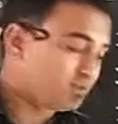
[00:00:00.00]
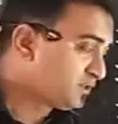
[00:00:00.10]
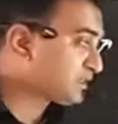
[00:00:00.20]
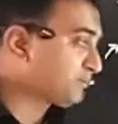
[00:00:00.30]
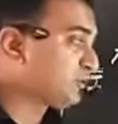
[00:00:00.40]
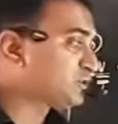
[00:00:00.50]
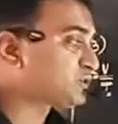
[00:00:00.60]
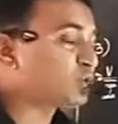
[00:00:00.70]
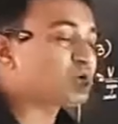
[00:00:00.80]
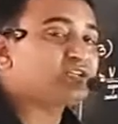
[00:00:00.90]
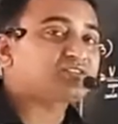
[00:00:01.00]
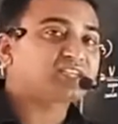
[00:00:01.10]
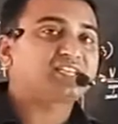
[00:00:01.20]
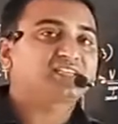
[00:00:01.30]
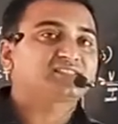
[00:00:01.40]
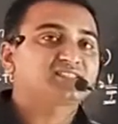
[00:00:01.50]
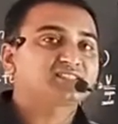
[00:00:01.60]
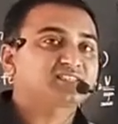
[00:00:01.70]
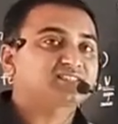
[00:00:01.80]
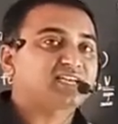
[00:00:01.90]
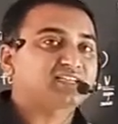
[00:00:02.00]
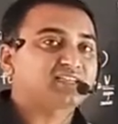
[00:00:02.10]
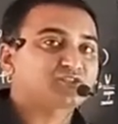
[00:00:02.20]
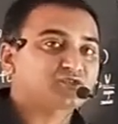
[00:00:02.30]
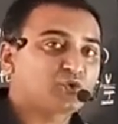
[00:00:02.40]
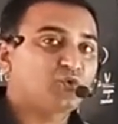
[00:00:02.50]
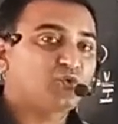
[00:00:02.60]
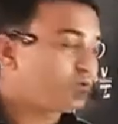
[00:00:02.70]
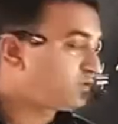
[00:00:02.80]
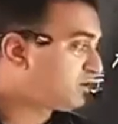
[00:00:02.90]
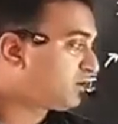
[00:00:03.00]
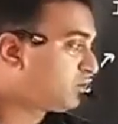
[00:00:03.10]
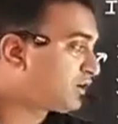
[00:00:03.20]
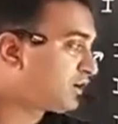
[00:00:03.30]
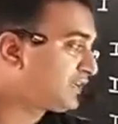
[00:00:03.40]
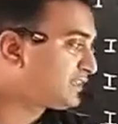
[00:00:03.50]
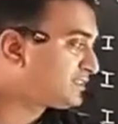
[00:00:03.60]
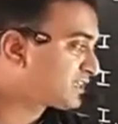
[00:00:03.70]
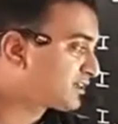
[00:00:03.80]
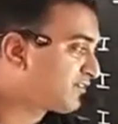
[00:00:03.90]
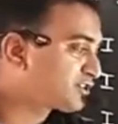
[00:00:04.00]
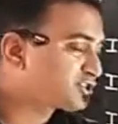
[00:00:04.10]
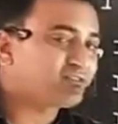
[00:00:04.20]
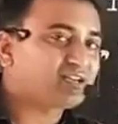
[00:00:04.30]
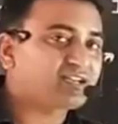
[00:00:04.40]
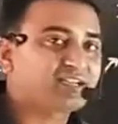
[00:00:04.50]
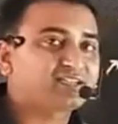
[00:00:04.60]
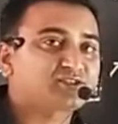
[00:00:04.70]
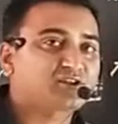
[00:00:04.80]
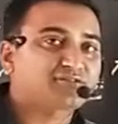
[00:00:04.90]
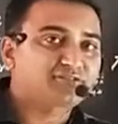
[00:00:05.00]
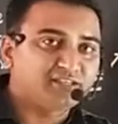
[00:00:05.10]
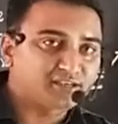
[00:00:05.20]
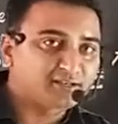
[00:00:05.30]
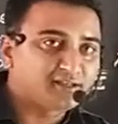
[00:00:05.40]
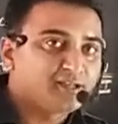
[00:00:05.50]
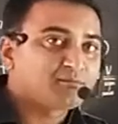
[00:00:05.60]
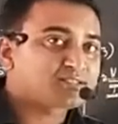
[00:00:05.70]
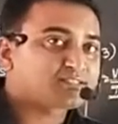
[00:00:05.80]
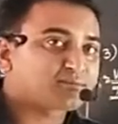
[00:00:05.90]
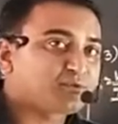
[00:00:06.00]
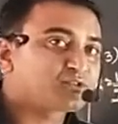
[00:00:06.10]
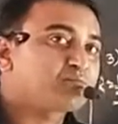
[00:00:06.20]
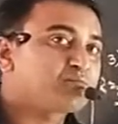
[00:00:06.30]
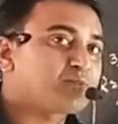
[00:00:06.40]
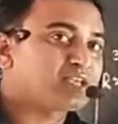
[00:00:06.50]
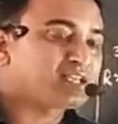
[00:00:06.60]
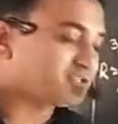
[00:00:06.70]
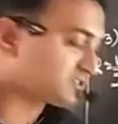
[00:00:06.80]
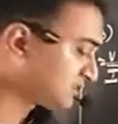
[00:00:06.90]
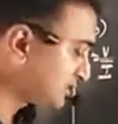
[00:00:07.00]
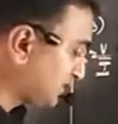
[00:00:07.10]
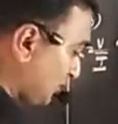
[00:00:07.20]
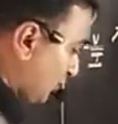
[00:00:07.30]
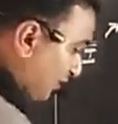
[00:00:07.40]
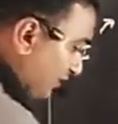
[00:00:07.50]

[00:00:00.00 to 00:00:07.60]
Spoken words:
Suppose only 3 resistors are there, so only this equation will get stopped here. But suppose many resistors you have